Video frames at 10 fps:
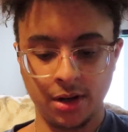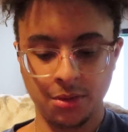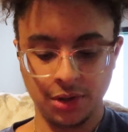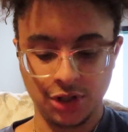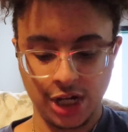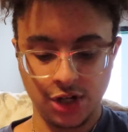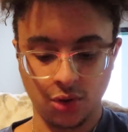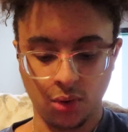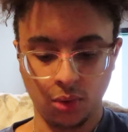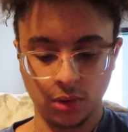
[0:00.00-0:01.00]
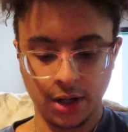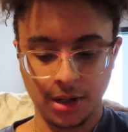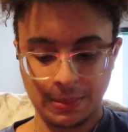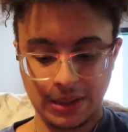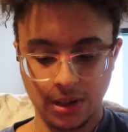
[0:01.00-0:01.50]
I don't really change a whole lot
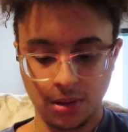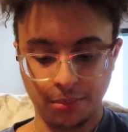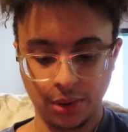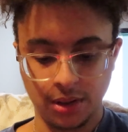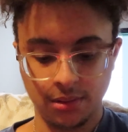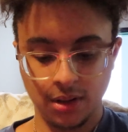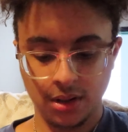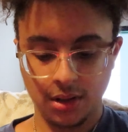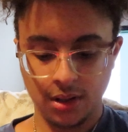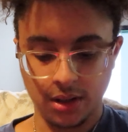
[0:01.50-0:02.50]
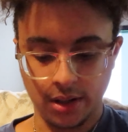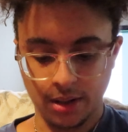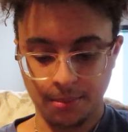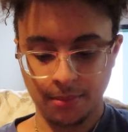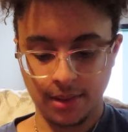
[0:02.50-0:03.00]
up here, but
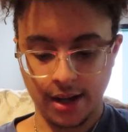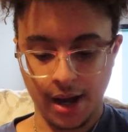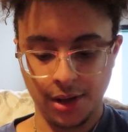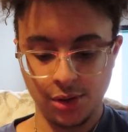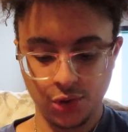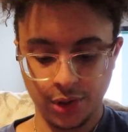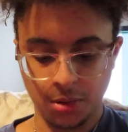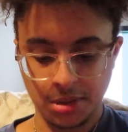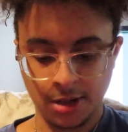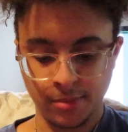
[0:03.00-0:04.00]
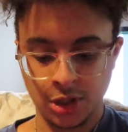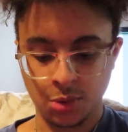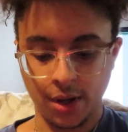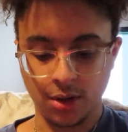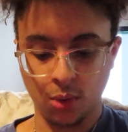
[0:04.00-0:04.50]
I usually always have my
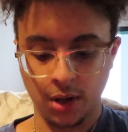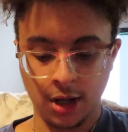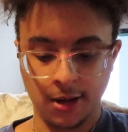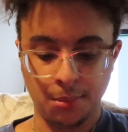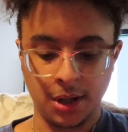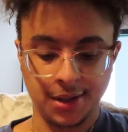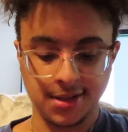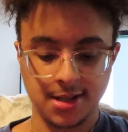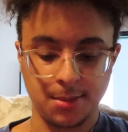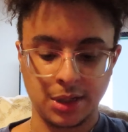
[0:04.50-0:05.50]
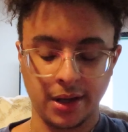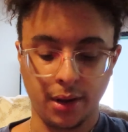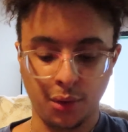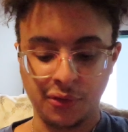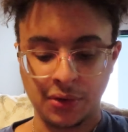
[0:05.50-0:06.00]
Sweatcoin and my Samsung
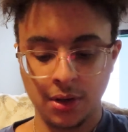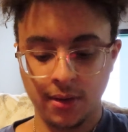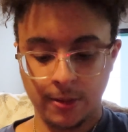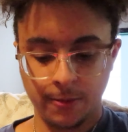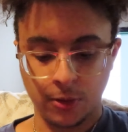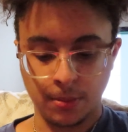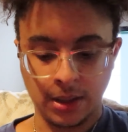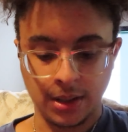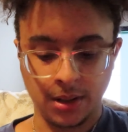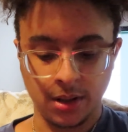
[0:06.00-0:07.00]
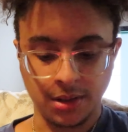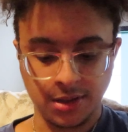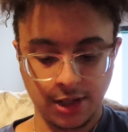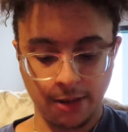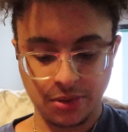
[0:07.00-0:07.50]
Health for my
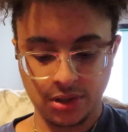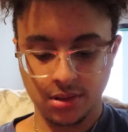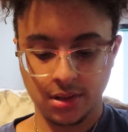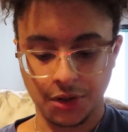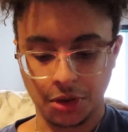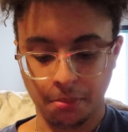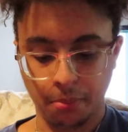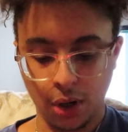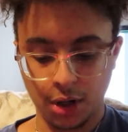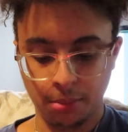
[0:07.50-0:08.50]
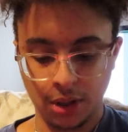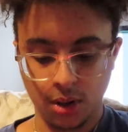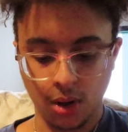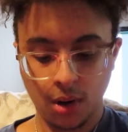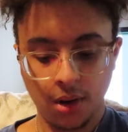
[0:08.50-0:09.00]
steps at the bottom
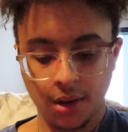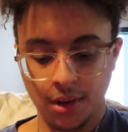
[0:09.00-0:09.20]
here.